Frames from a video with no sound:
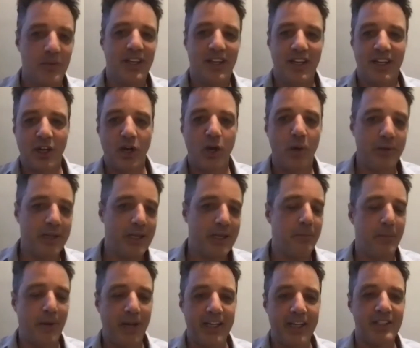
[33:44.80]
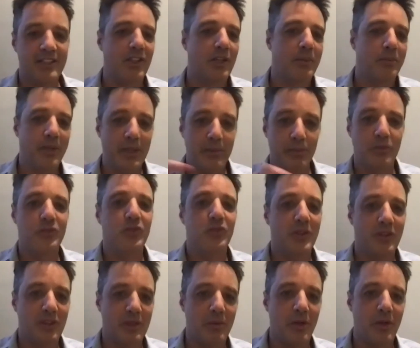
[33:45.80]
copy and paste like people do at
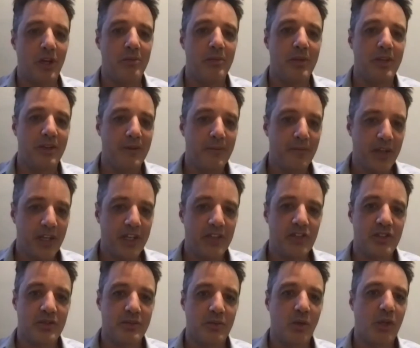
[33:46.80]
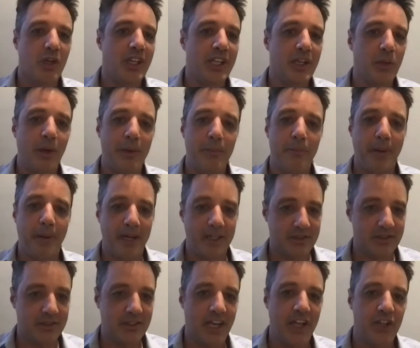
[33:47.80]
the moment. It just click one
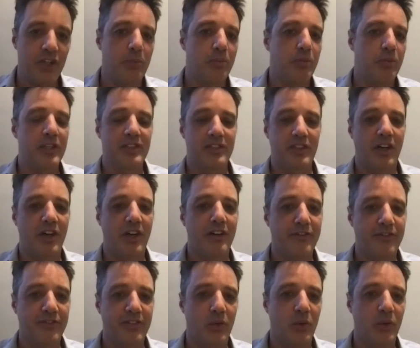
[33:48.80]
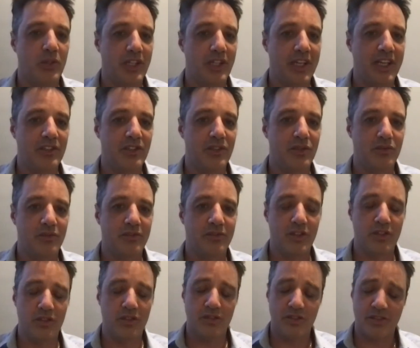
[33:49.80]
button and you print it off, all your latest
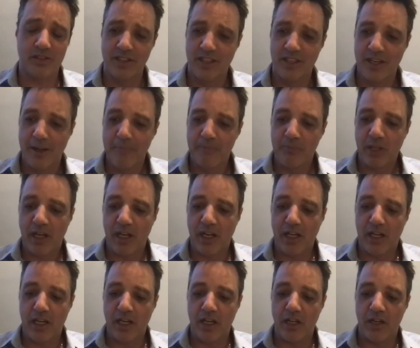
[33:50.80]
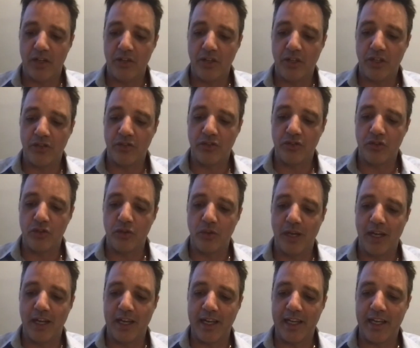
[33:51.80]
reviews. You can do
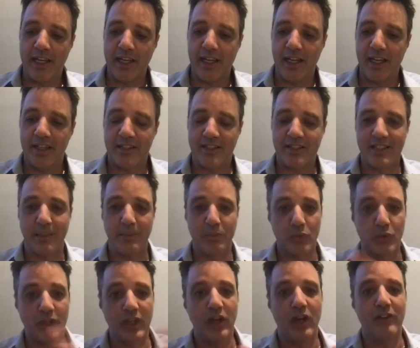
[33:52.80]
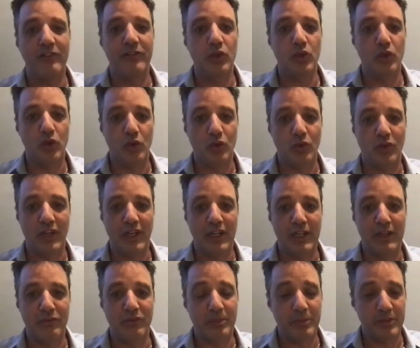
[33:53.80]
a summary of your
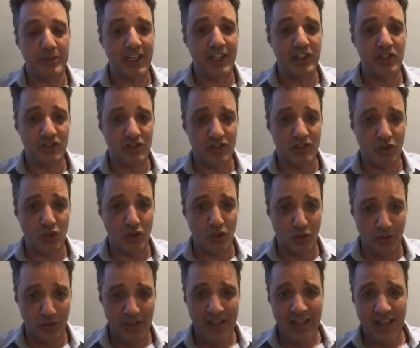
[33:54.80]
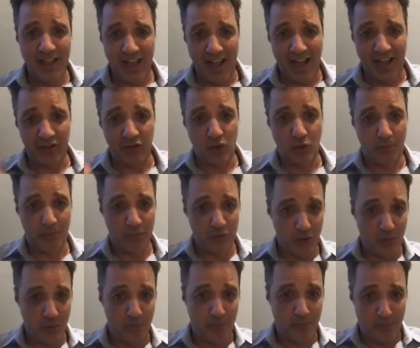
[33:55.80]
reputation score and your
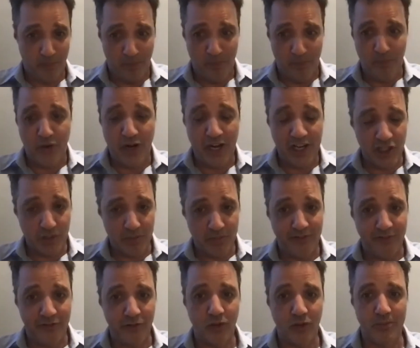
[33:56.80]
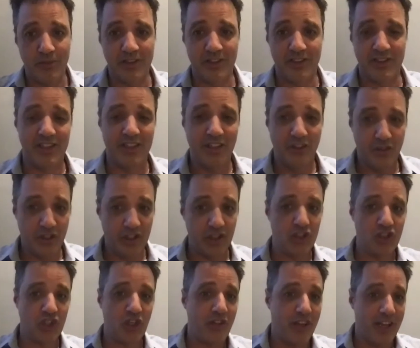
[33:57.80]
branch performance. You can
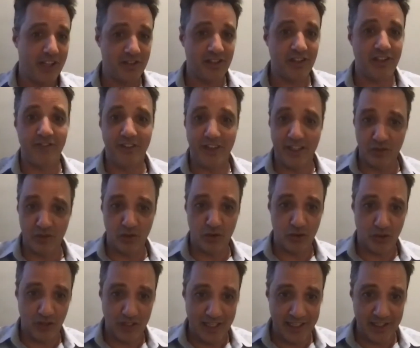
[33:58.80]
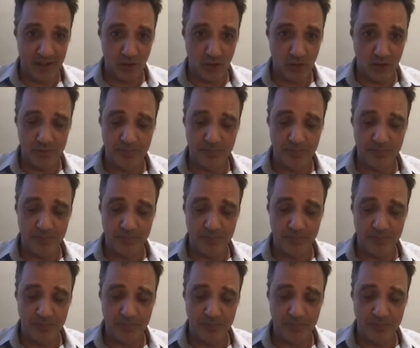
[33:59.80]
show that to the vendor or landlord.